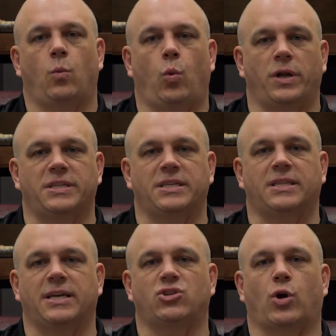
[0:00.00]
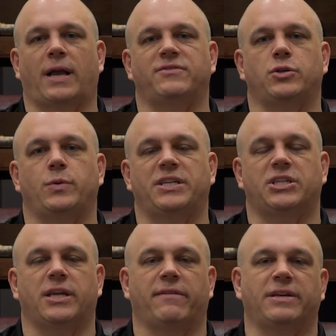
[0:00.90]
What is it that drives you
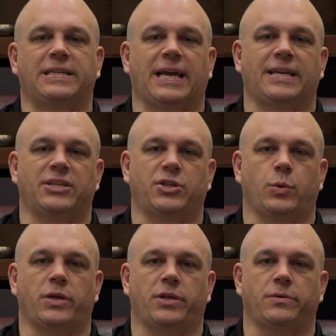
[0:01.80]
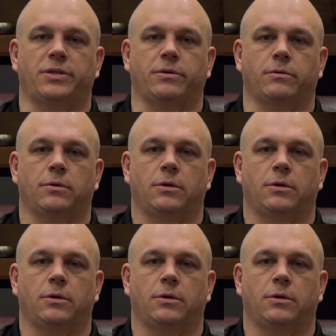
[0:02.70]
each and every day to do what you do?